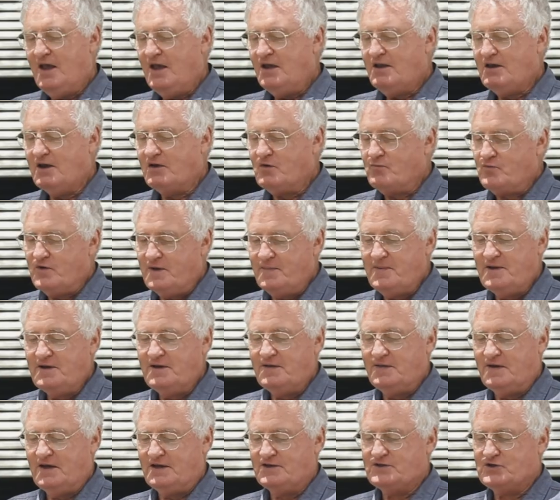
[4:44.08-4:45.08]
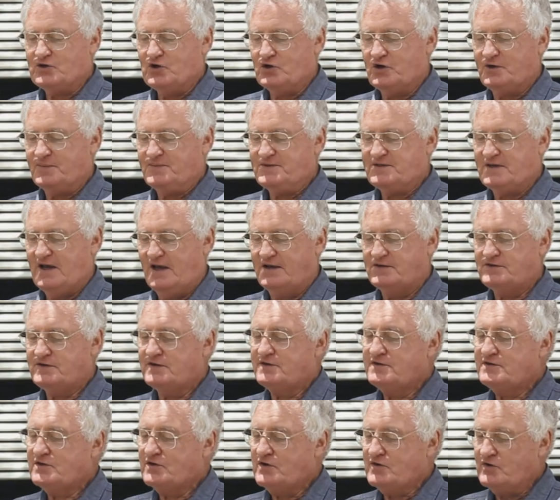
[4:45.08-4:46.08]
hold them at the front of our
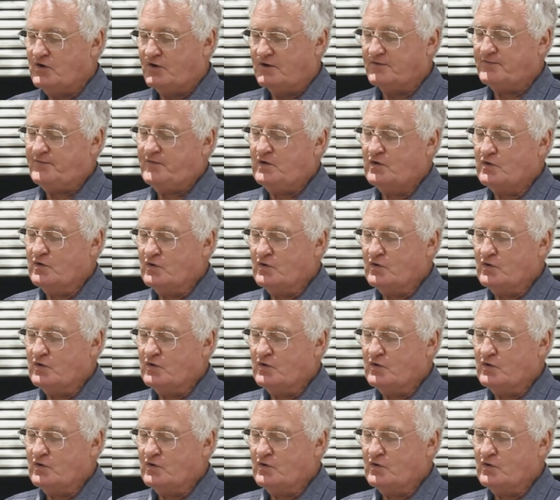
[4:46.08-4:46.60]
building, which has been